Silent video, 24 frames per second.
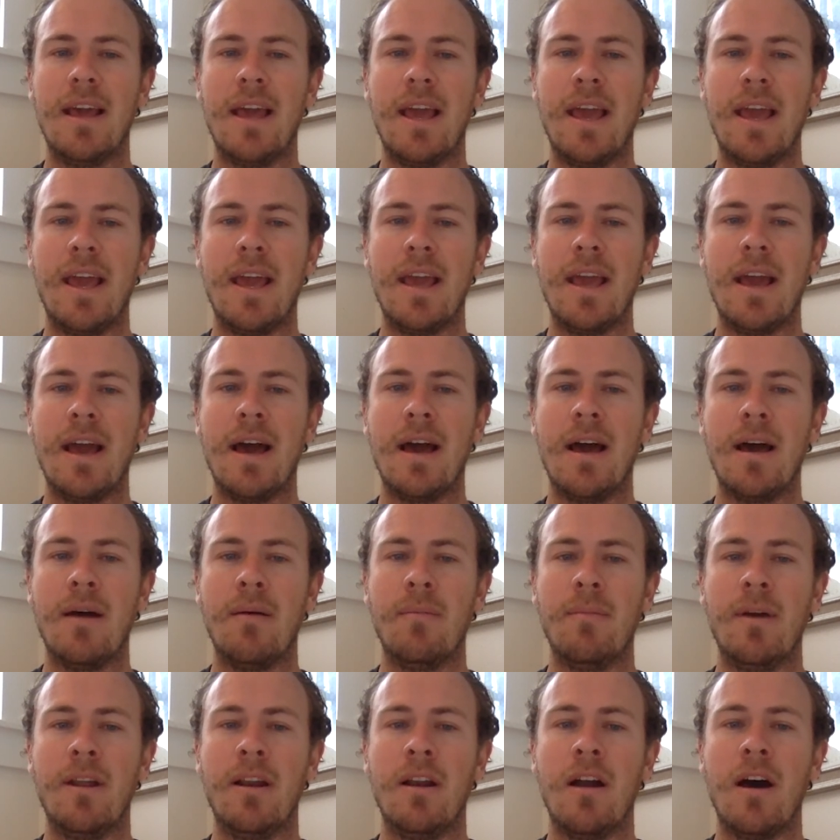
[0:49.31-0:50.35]

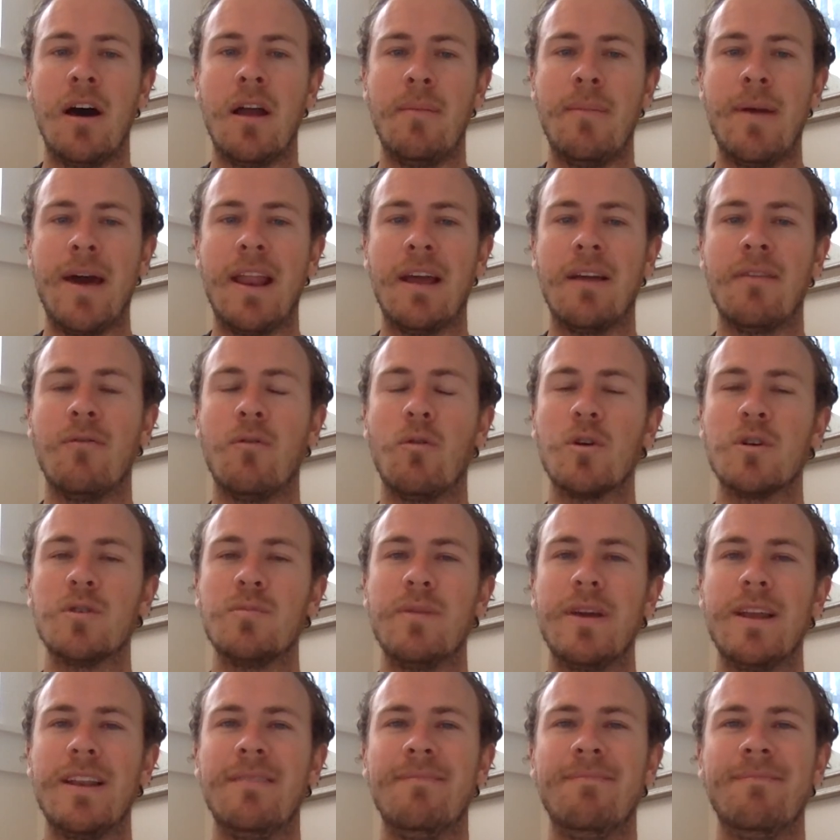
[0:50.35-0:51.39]
an automatic
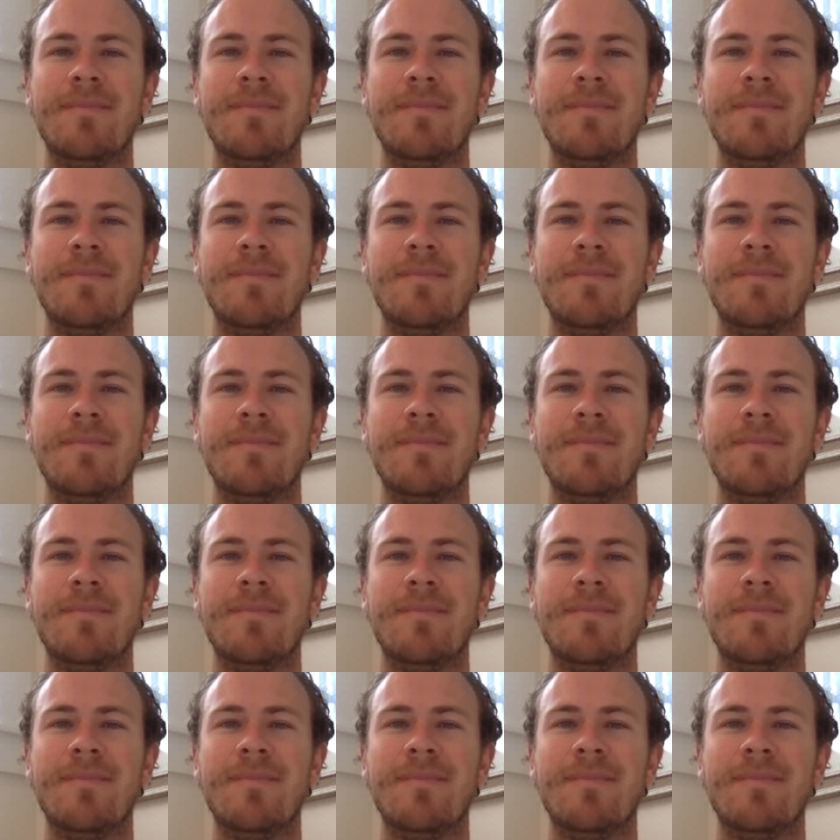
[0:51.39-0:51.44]
4-speed.